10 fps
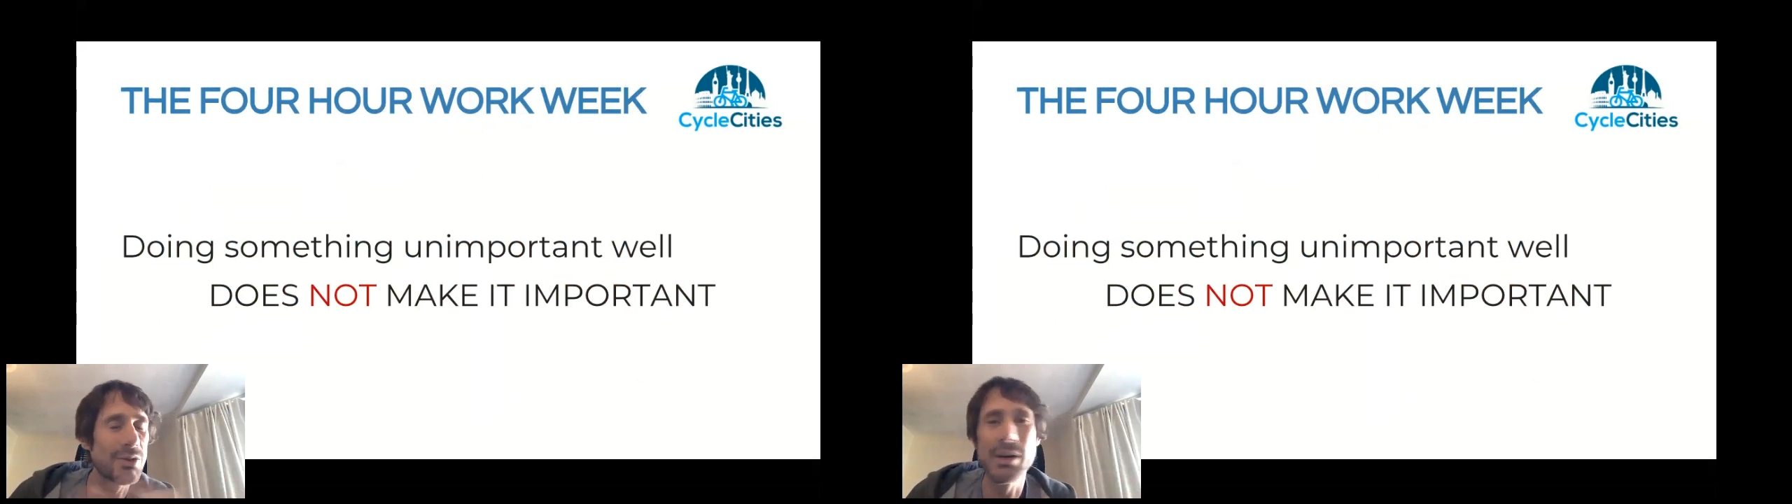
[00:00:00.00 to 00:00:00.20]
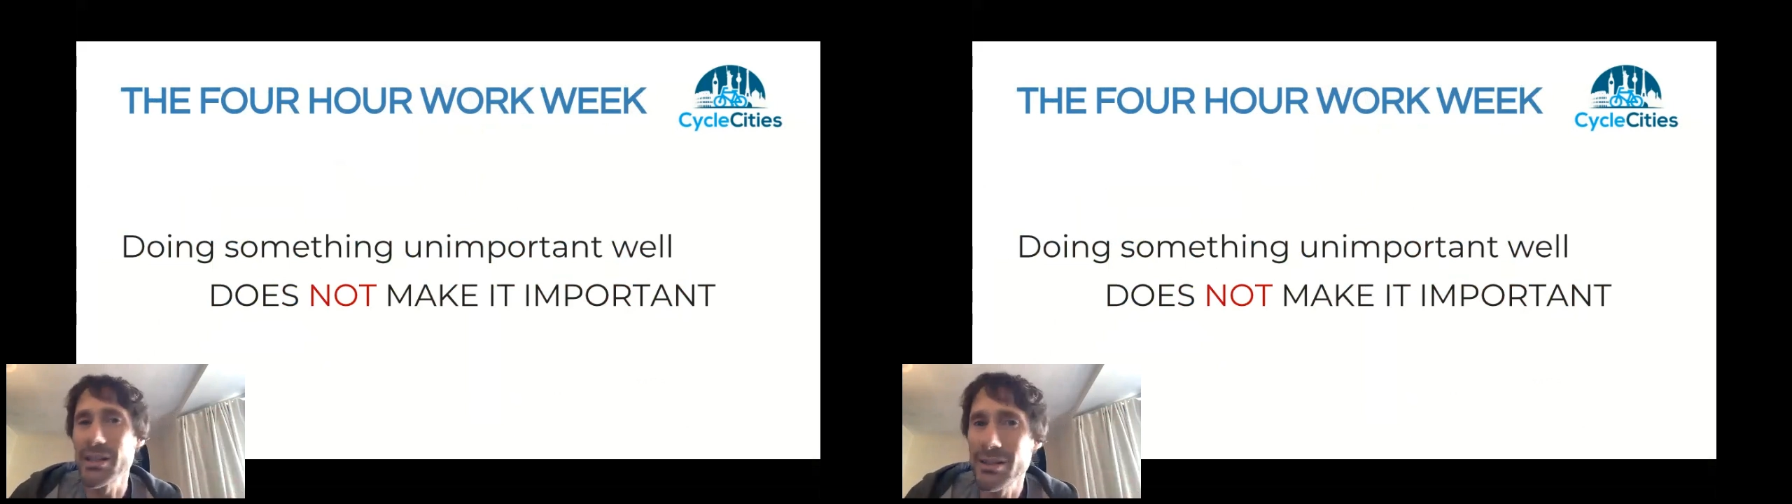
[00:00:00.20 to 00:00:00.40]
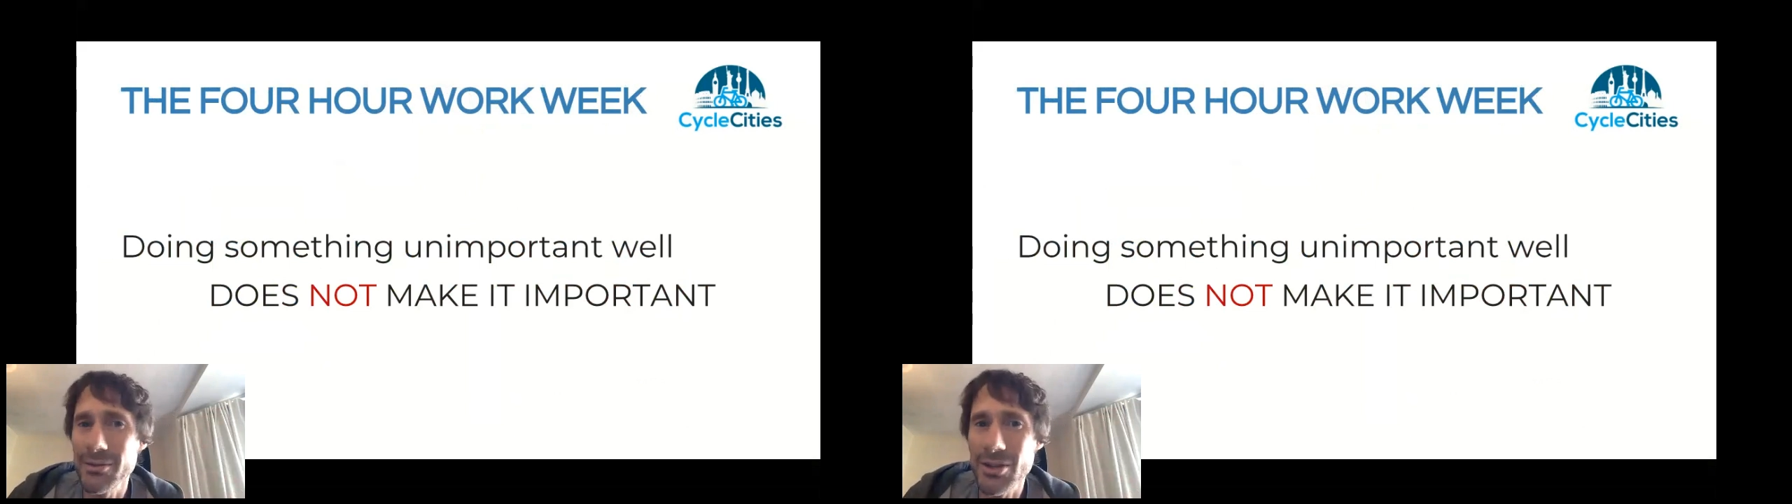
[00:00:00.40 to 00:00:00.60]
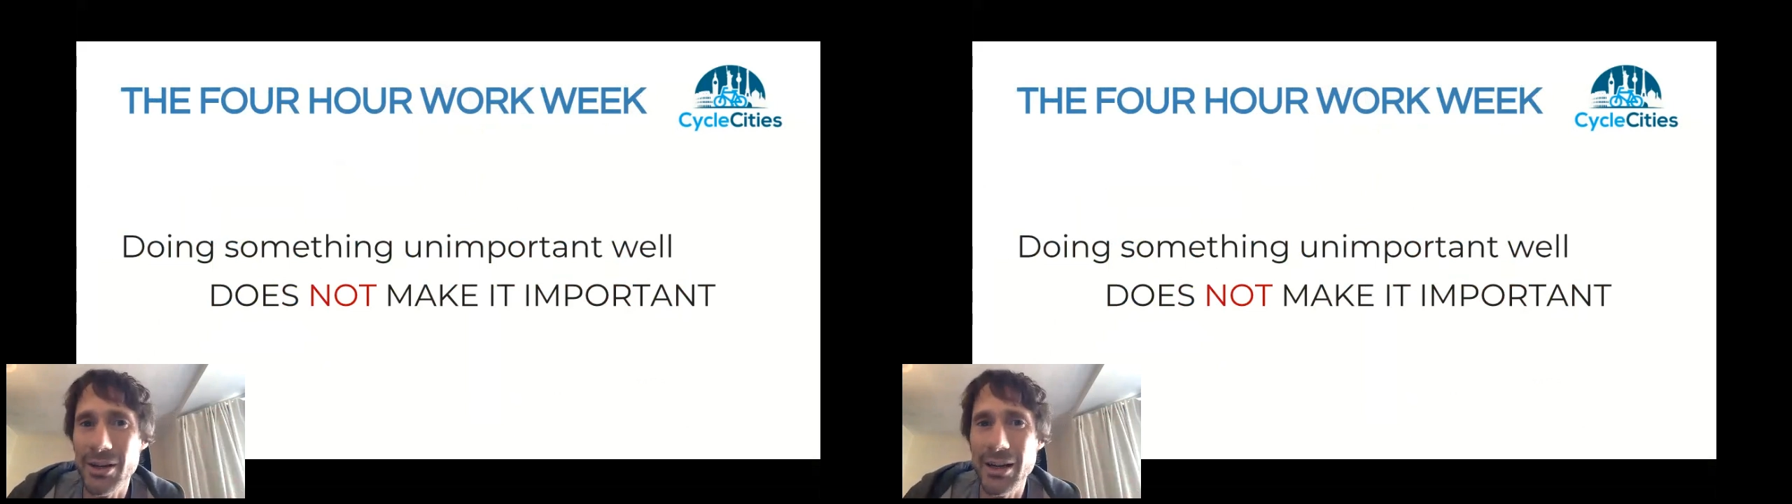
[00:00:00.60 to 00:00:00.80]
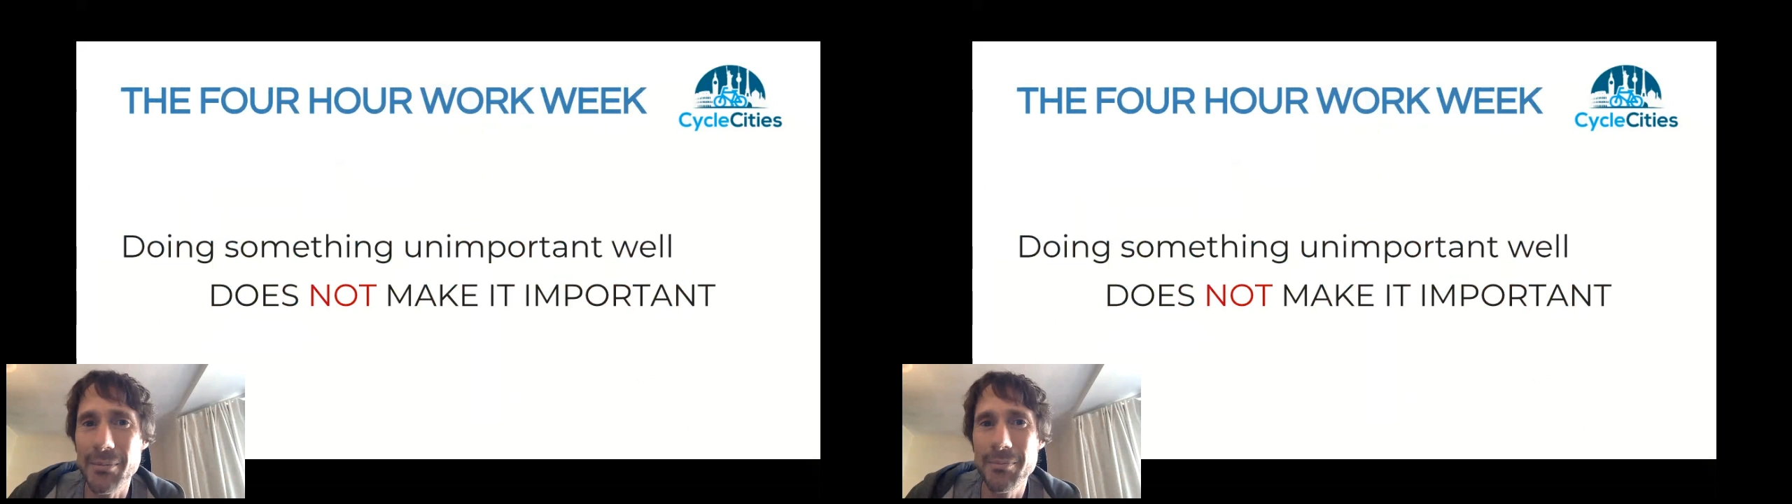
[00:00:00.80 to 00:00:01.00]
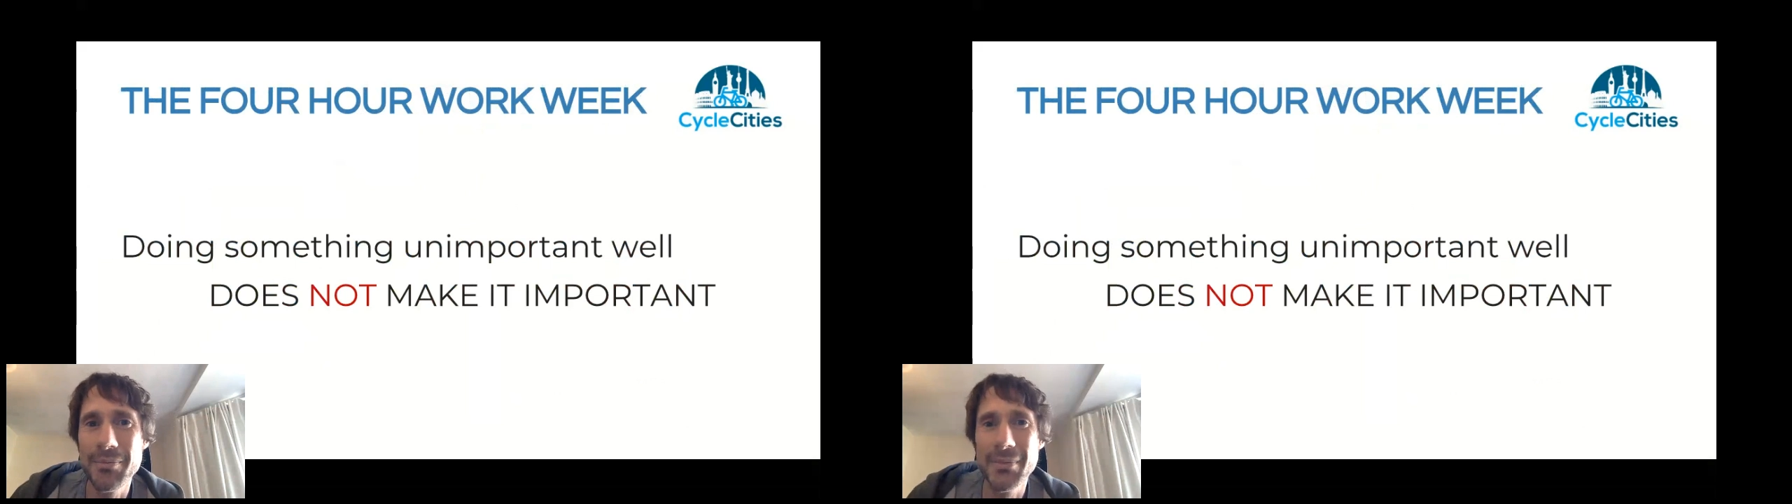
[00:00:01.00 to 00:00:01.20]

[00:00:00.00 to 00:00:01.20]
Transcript: a waste of time.